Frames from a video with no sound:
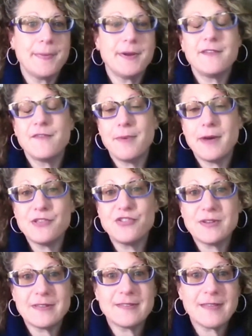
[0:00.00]
But if
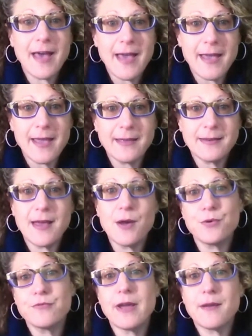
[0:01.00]
budget is tight,
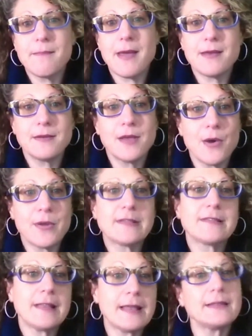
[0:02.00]
I would recommend going
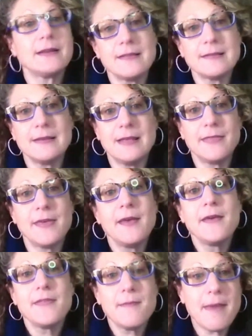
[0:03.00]
slightly underneath
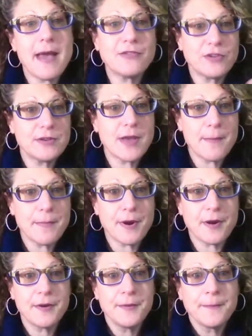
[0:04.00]
the magic
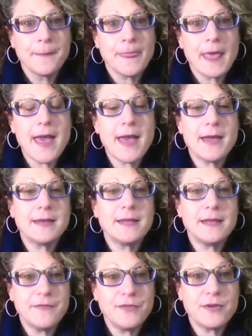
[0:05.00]
number.
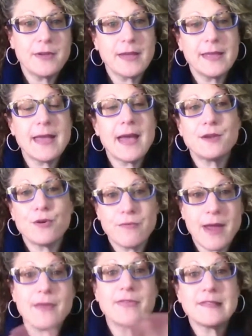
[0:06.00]
And if you can get
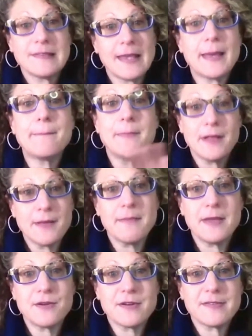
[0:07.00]
around the same
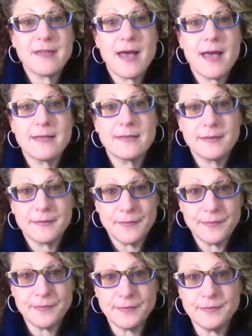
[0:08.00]
millimeter size,
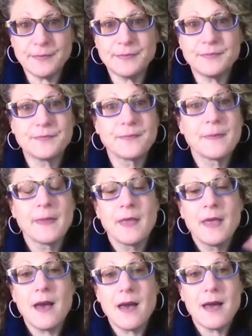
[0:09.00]

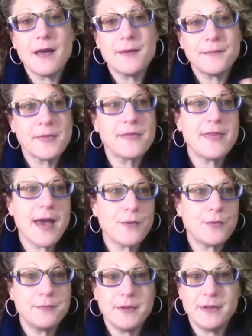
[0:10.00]

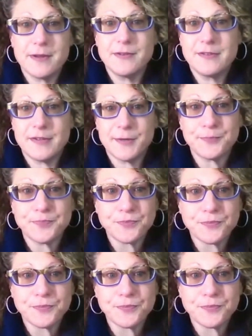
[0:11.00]
that would be good too.